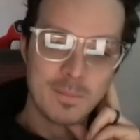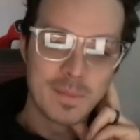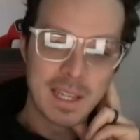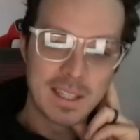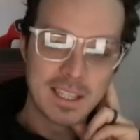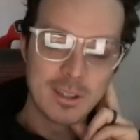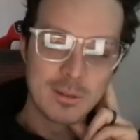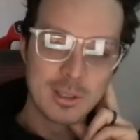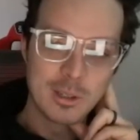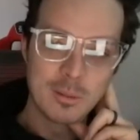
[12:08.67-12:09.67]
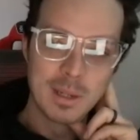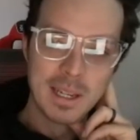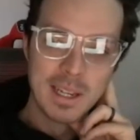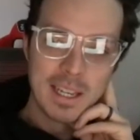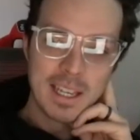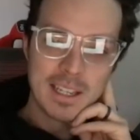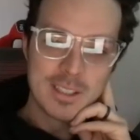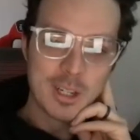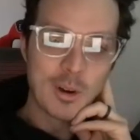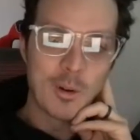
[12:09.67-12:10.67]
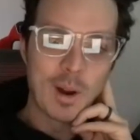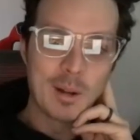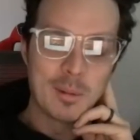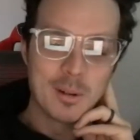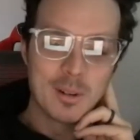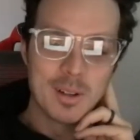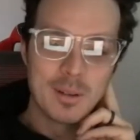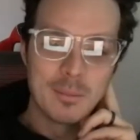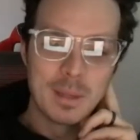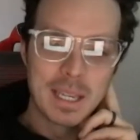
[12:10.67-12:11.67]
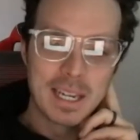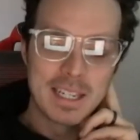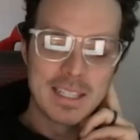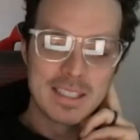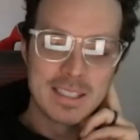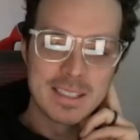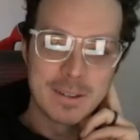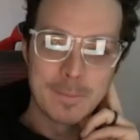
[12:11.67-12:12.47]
I think YouTube is incredible because